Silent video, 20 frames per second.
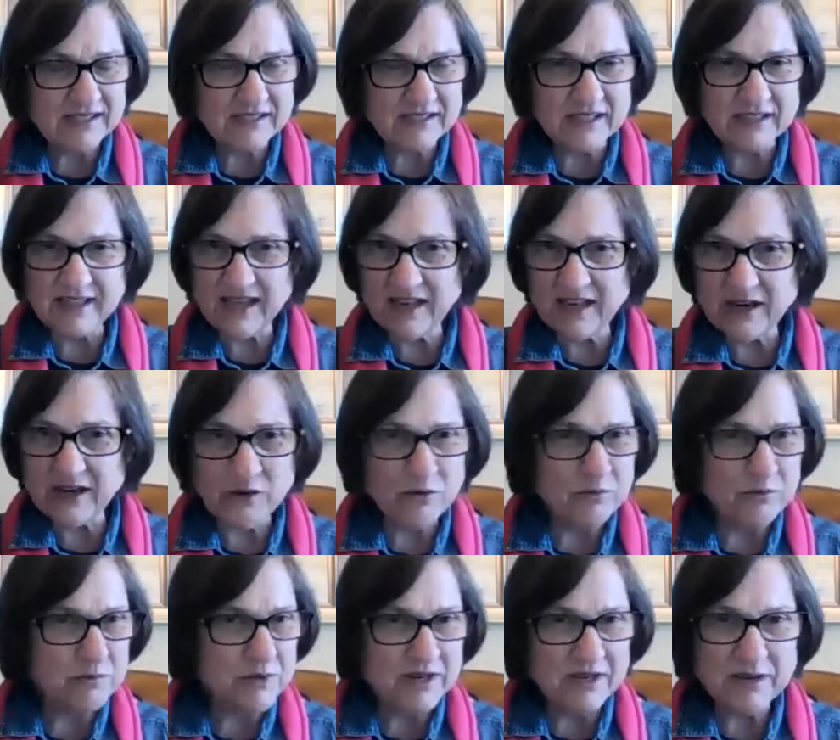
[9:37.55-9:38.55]
Did that
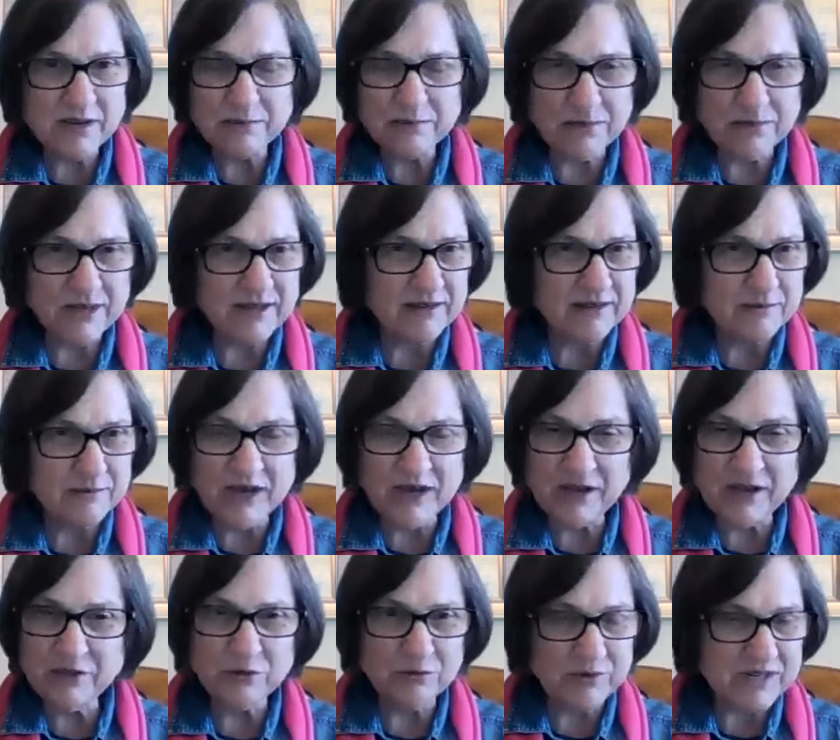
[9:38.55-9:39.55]
open up um,
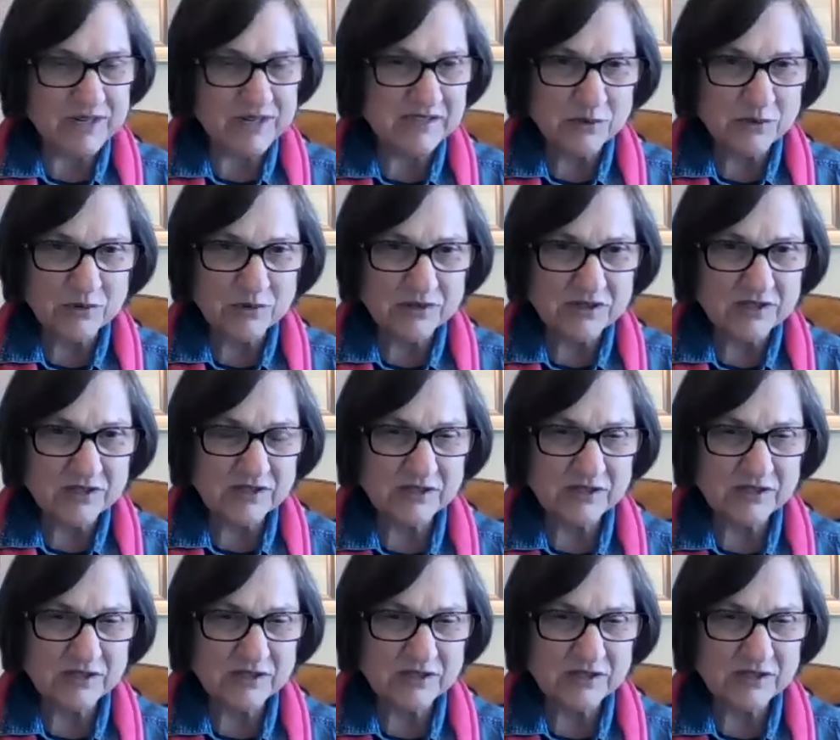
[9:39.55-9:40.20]
other resources